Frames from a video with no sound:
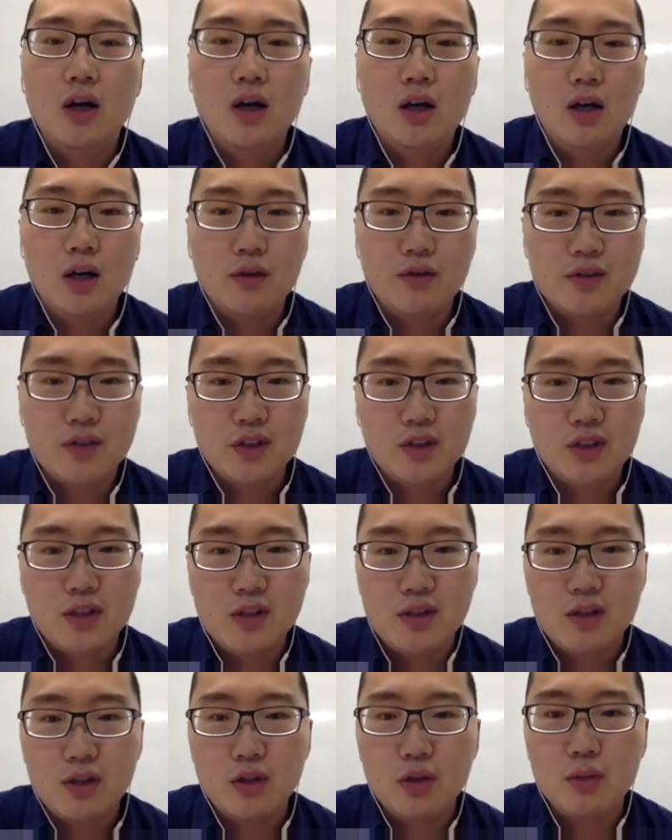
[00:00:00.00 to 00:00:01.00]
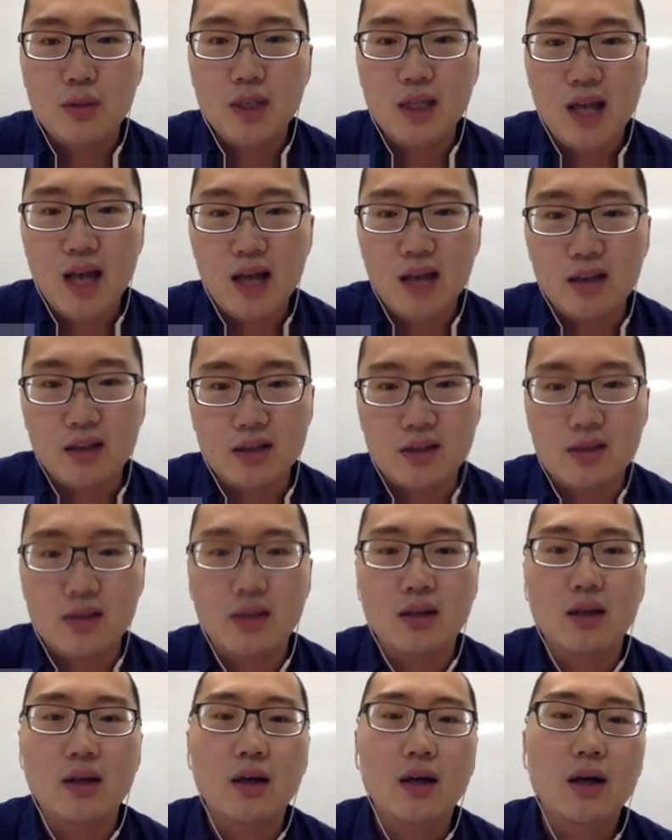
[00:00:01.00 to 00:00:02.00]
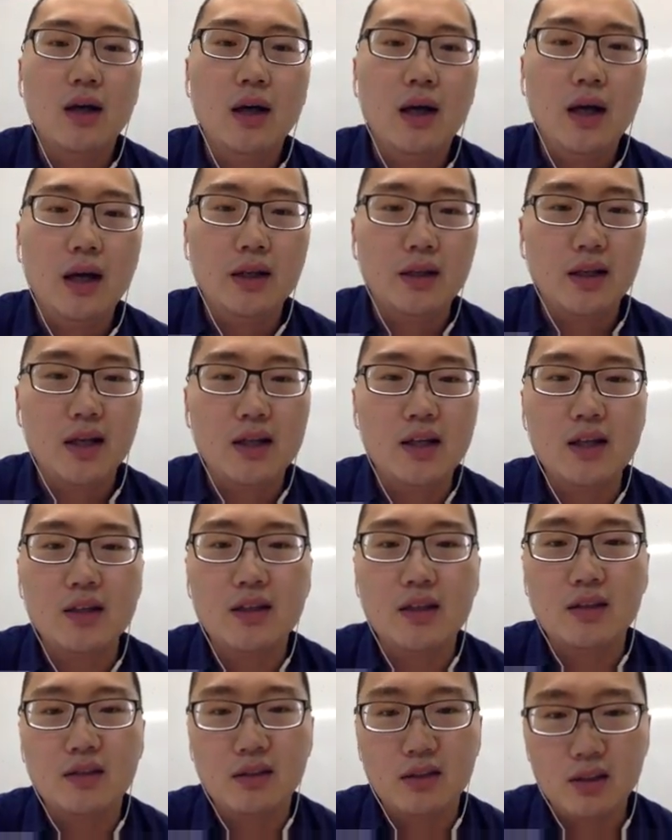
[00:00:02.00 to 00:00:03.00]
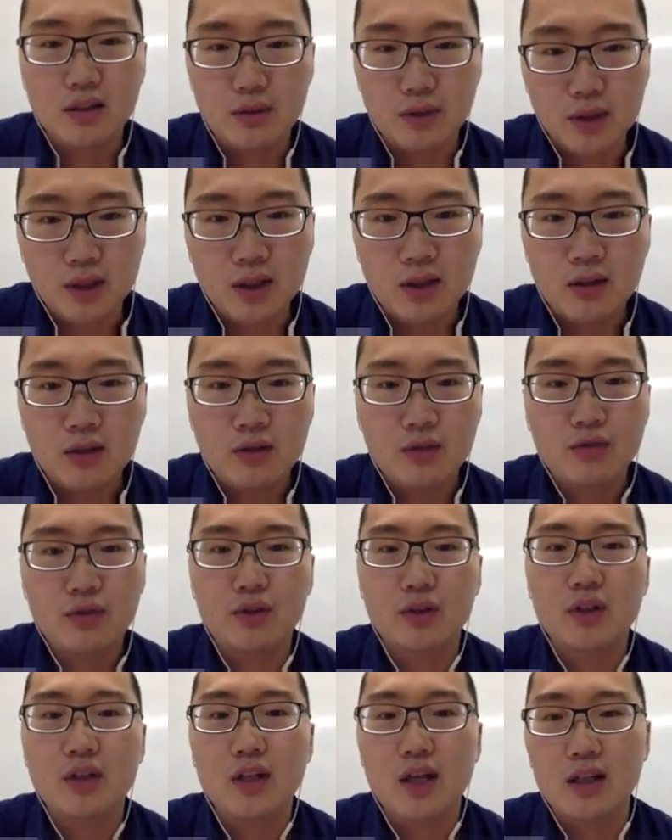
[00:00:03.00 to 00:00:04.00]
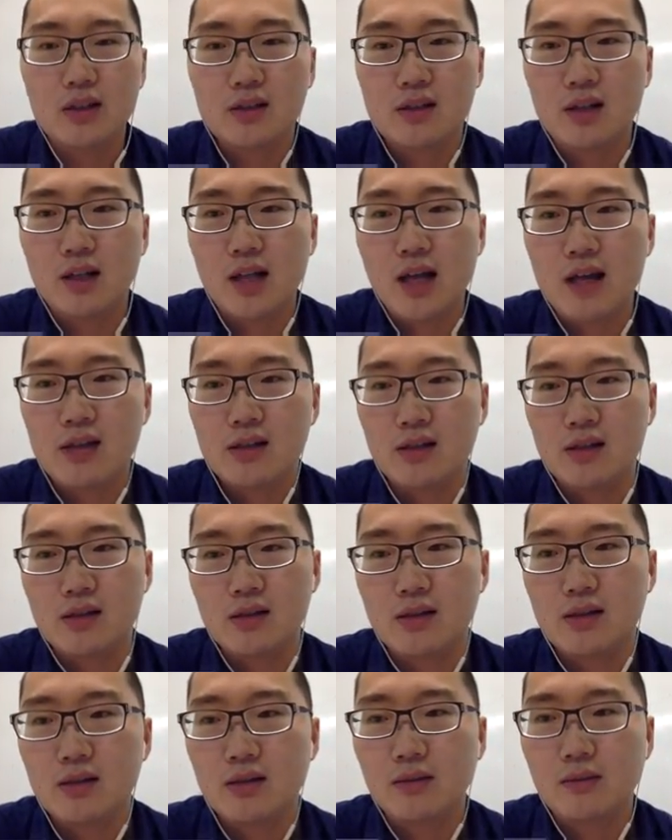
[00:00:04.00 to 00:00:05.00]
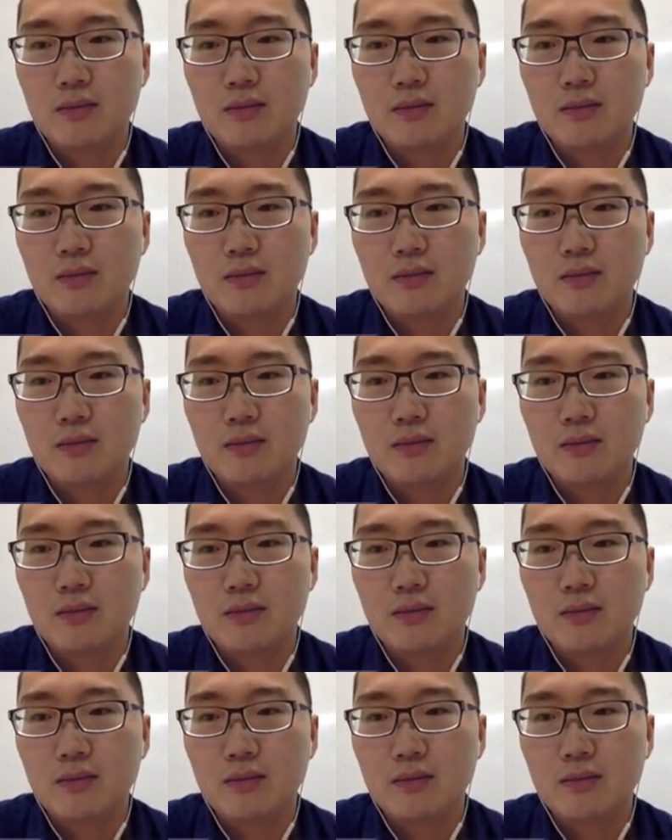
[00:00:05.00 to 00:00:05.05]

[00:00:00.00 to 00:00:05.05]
of statistical mechanics and kinetic theory for the next lessons.